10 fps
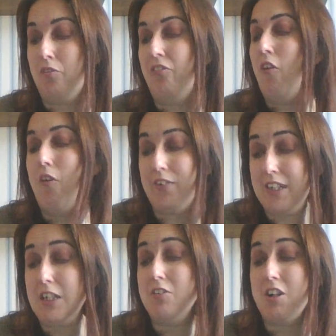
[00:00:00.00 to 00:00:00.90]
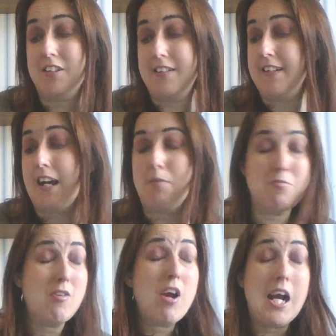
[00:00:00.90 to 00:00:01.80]
for the United
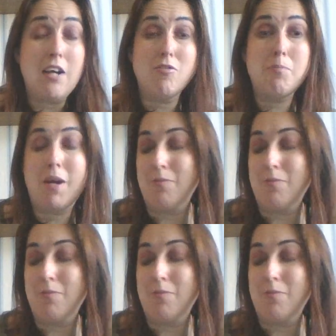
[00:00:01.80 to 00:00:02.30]
Arab